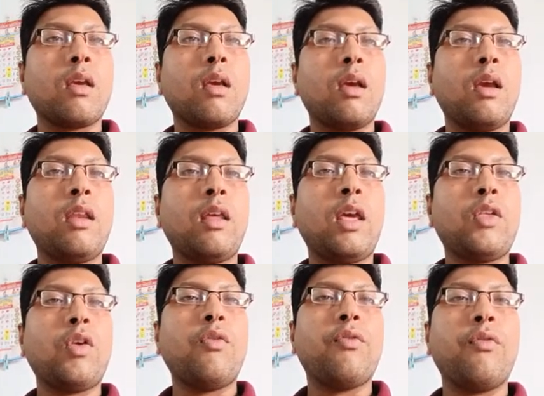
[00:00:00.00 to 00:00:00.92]
In
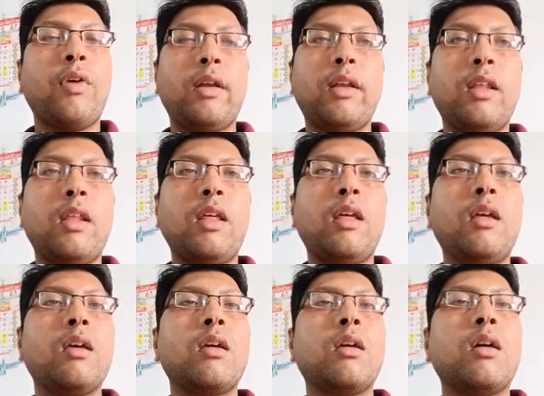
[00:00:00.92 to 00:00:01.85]
case of
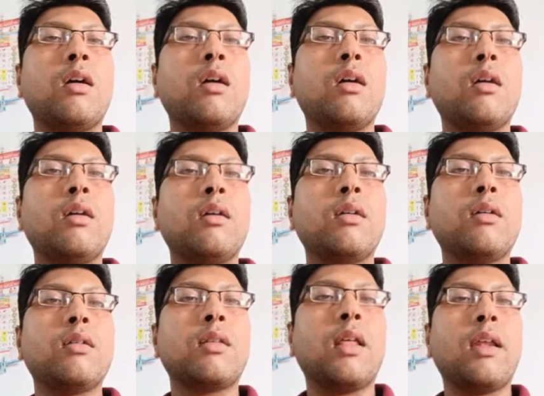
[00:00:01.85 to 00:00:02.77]
veterinary,
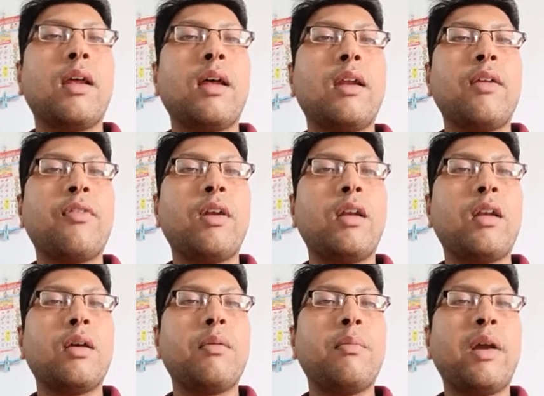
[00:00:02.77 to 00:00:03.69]
there are different
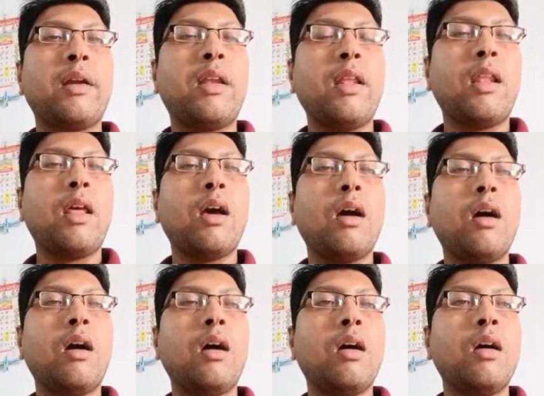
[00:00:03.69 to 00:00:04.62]

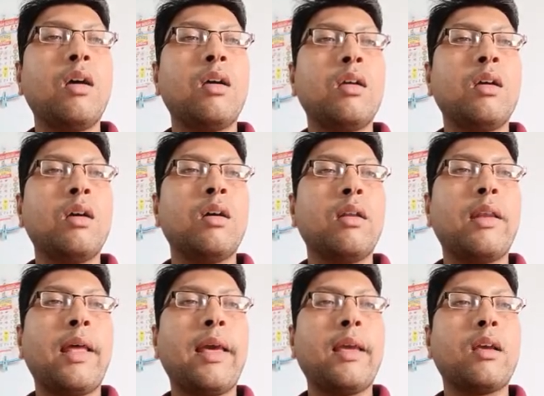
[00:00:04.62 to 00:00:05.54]
bacteria
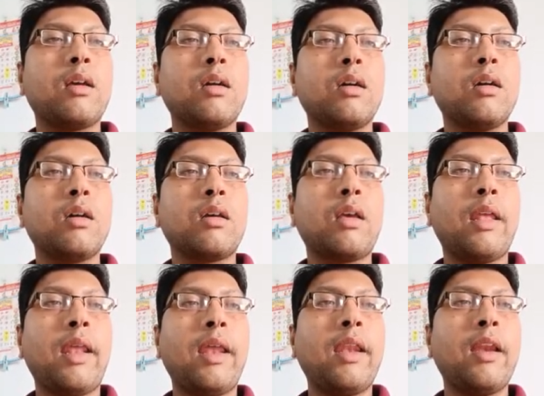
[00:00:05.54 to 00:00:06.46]
like
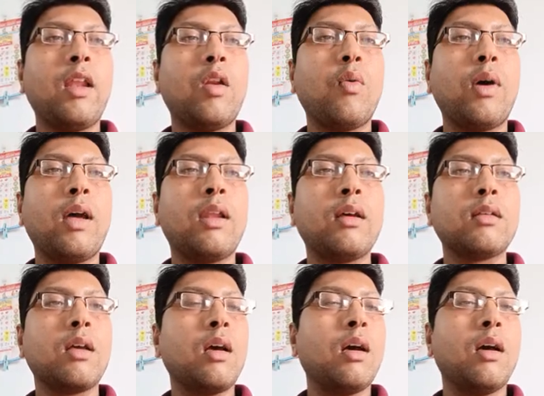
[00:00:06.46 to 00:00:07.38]
canine
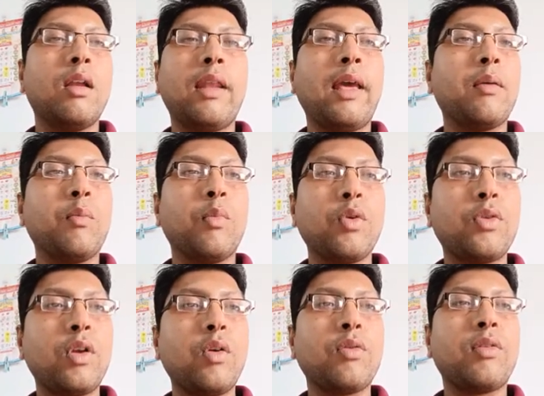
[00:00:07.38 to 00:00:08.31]
adenovirus, like
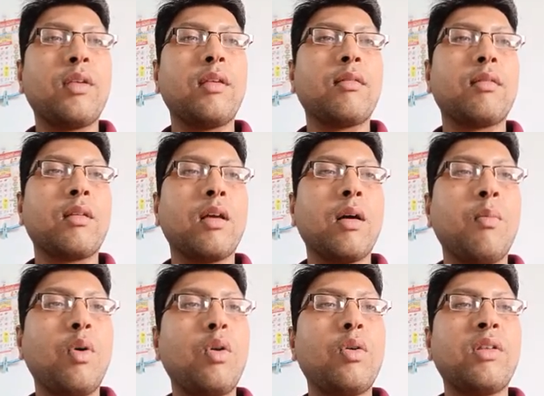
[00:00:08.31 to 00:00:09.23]
brucellosis,
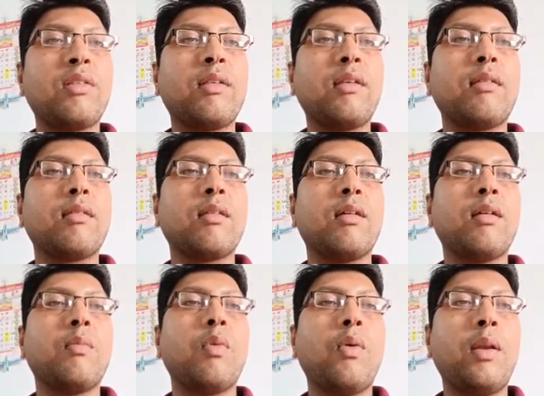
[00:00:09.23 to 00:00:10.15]
Gumboro disease,
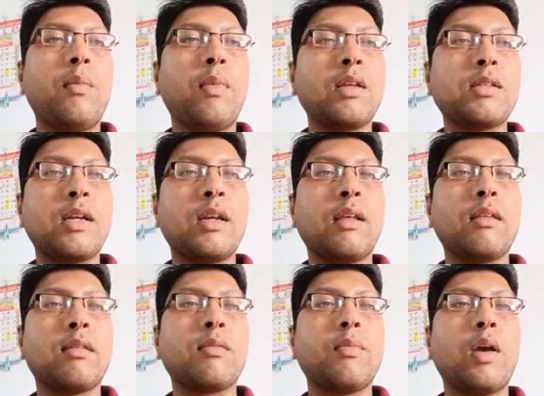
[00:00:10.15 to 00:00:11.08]
bovine
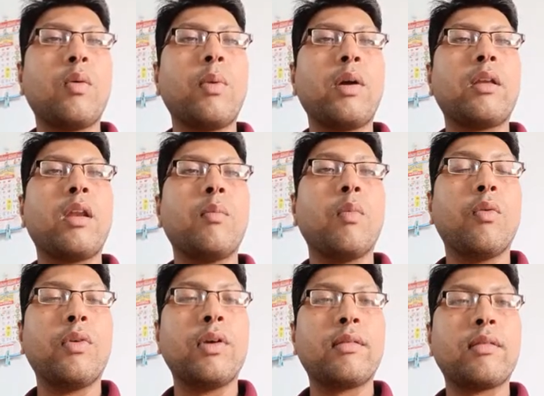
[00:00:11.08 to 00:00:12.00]
mastitis, Mycobacterium
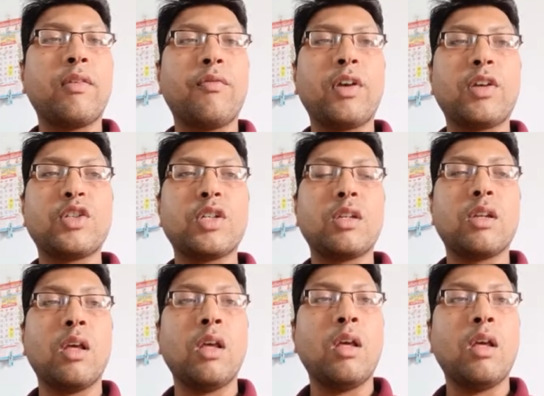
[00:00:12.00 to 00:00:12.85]
bovis infection,